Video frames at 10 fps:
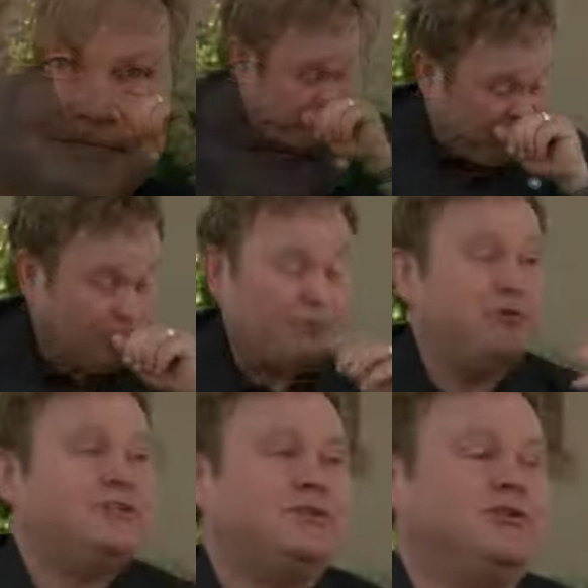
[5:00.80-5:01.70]
We've
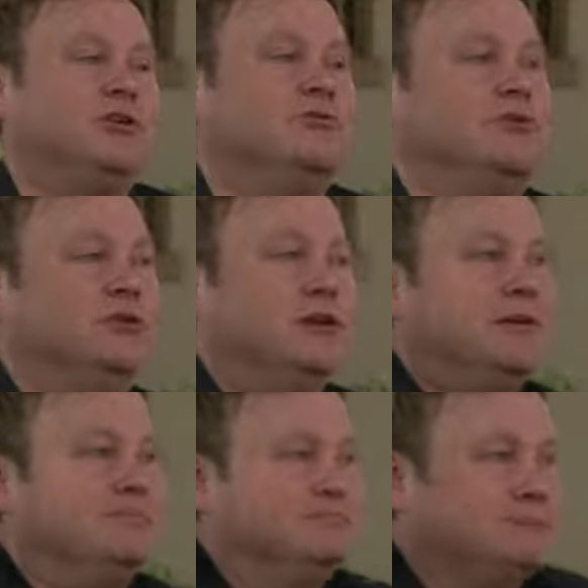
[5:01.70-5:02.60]
recently,
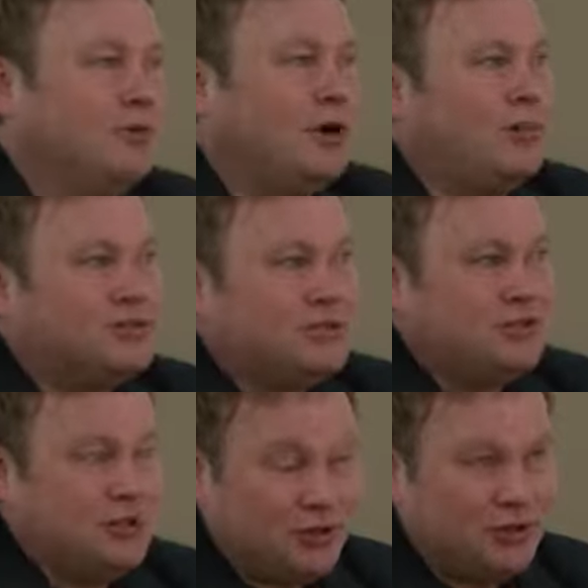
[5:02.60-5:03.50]
for almost a
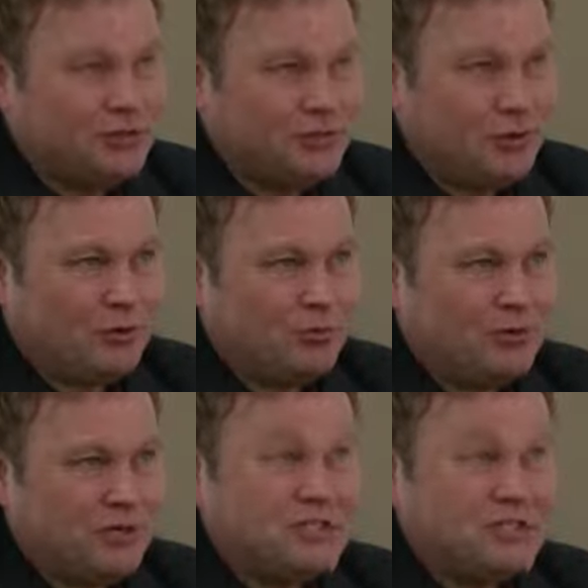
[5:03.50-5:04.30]
year, we were pretty